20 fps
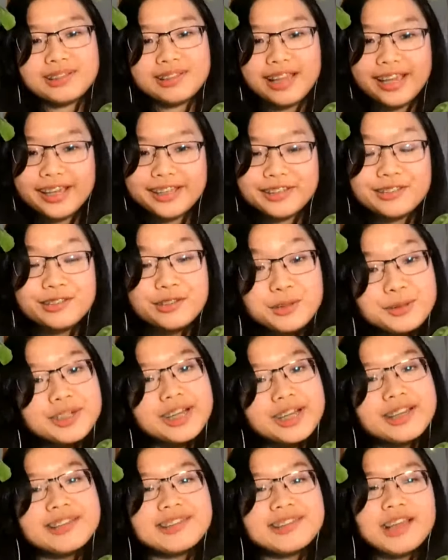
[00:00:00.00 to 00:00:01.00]
like
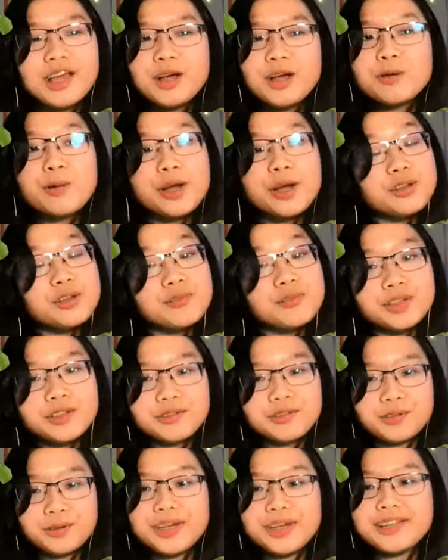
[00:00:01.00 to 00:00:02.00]
students. Why do you
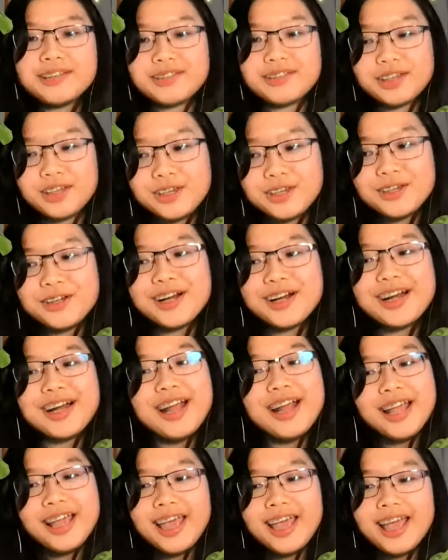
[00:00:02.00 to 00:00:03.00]
feel so insecure?
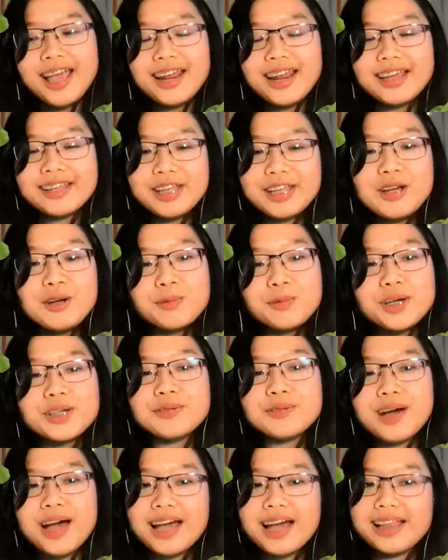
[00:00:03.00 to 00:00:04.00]
And I think what
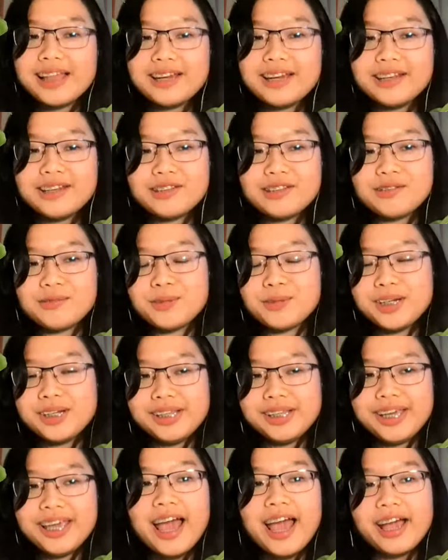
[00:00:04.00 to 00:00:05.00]
you highlighted is
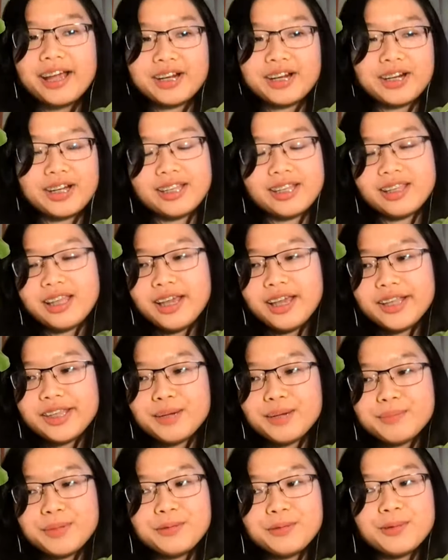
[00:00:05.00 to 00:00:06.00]
really accurate.
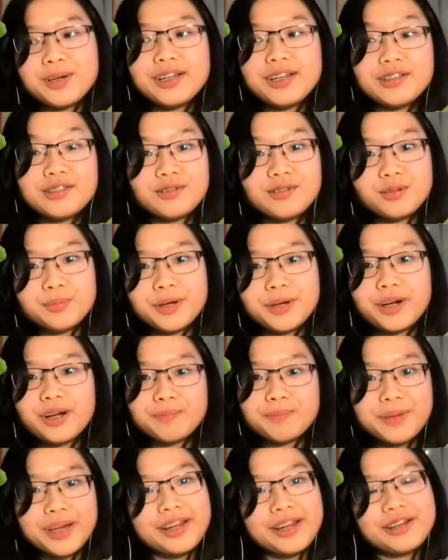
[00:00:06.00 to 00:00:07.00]
Number mm. one, it's super
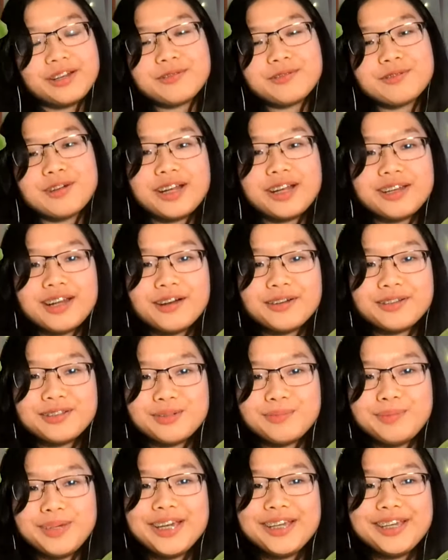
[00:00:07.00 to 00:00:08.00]
competitive right now
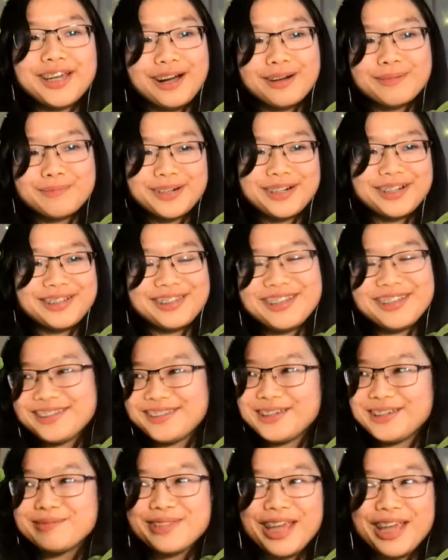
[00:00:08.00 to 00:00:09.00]
to be a young person.
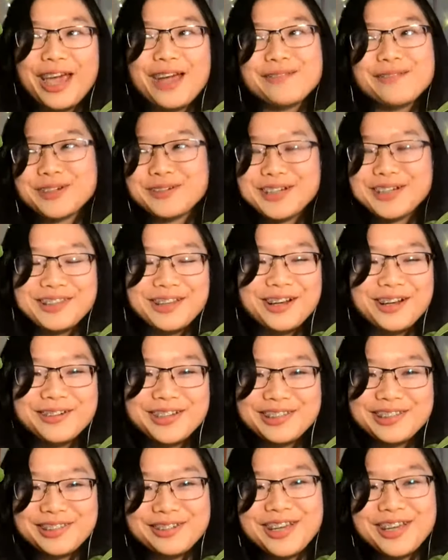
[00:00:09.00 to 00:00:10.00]
It seems like everyone's
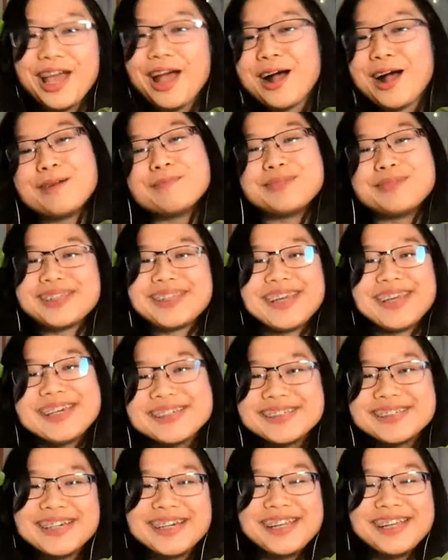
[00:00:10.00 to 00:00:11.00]
always doing a
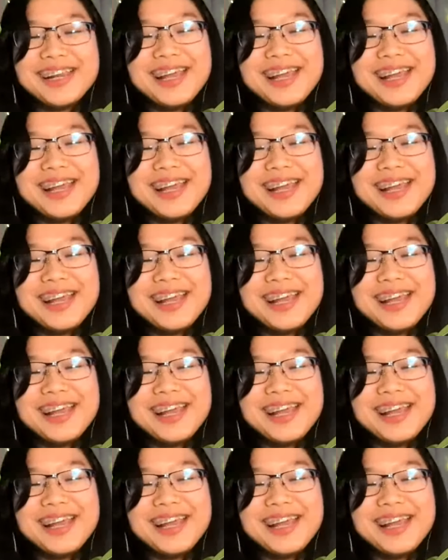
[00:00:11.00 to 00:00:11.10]
competition,